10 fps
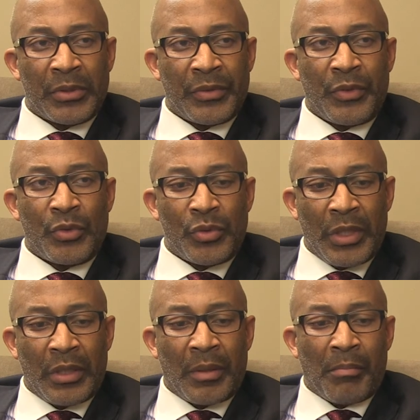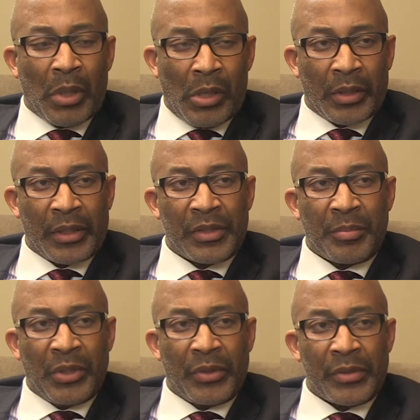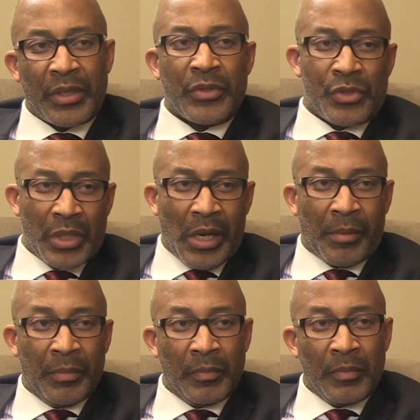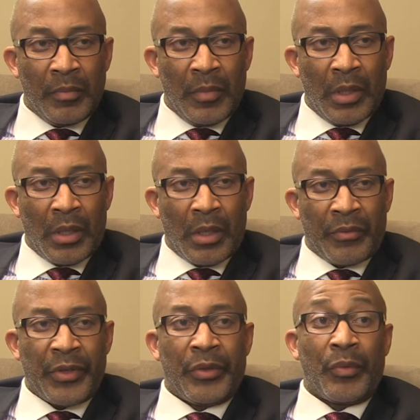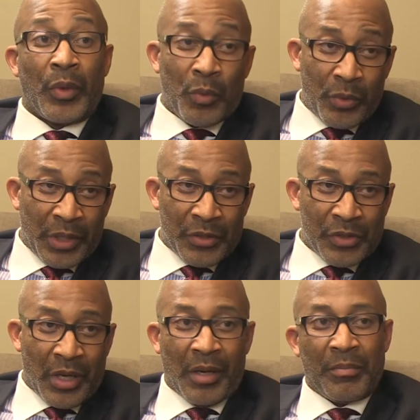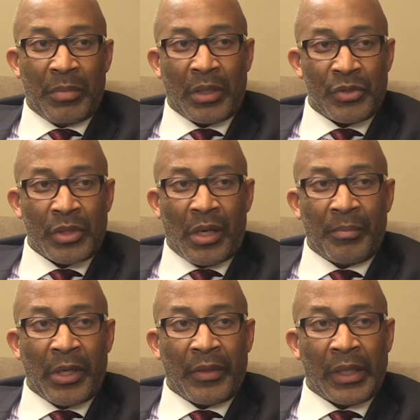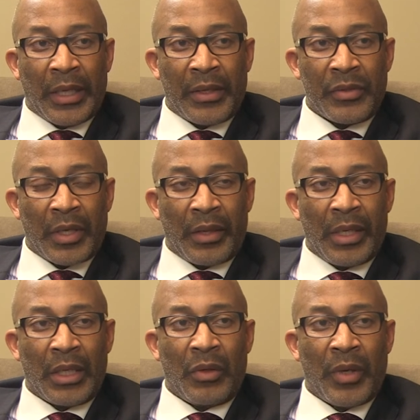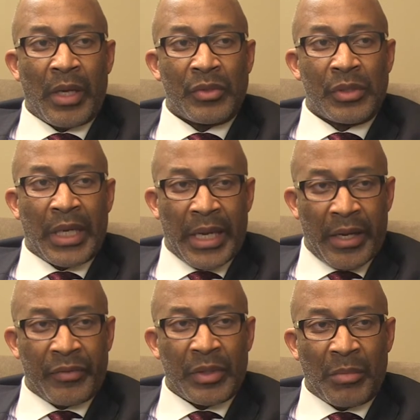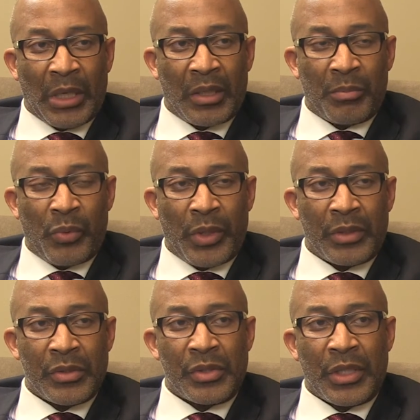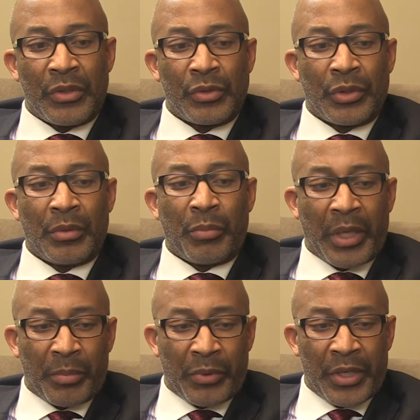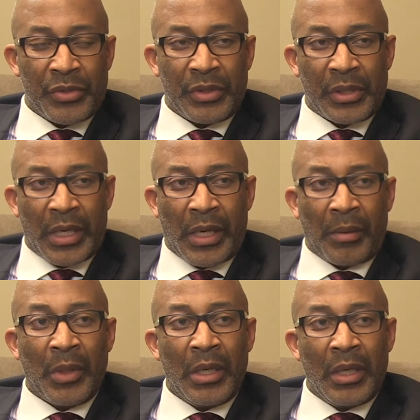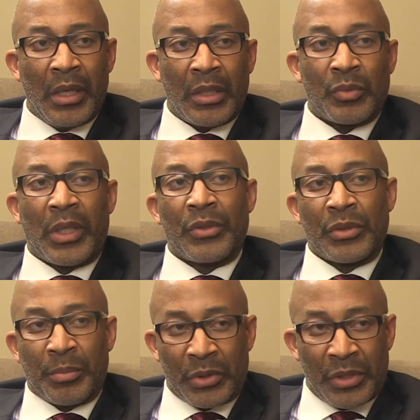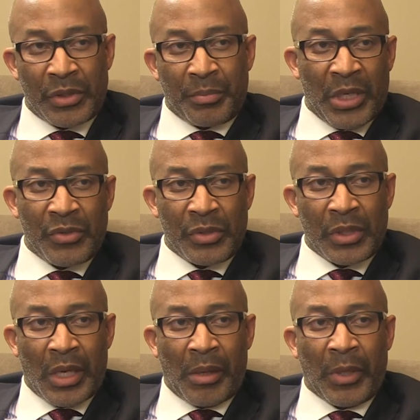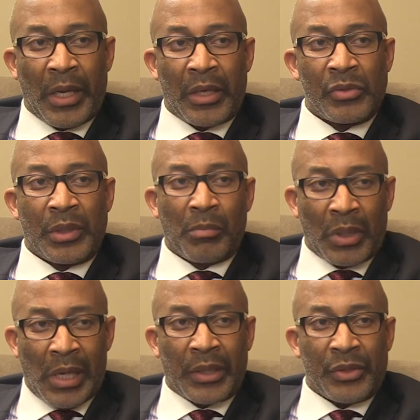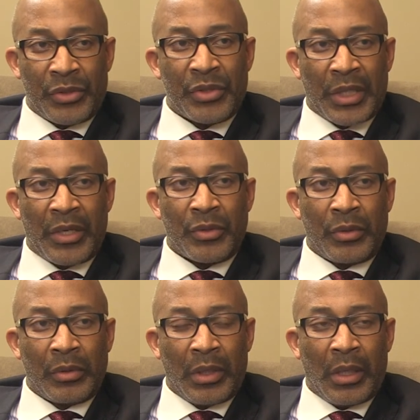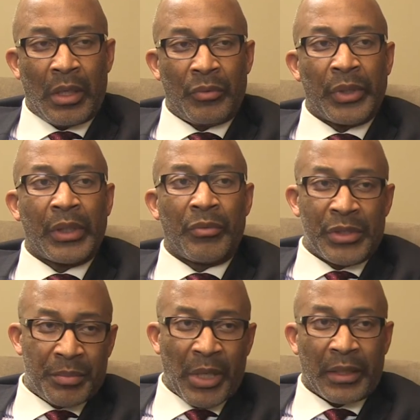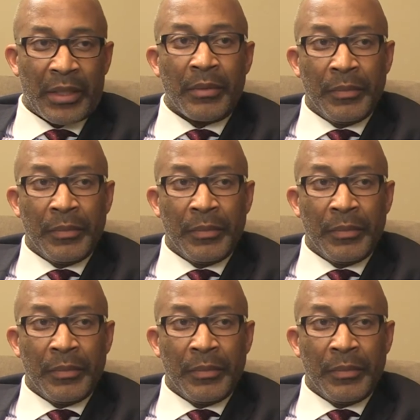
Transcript: is if you treat the BOG experience as a job. A very rewarding job, but a job nonetheless, and I think you actually have to make it a point to schedule your preparation time as well as your participation time, and actually block your schedule and really respect it.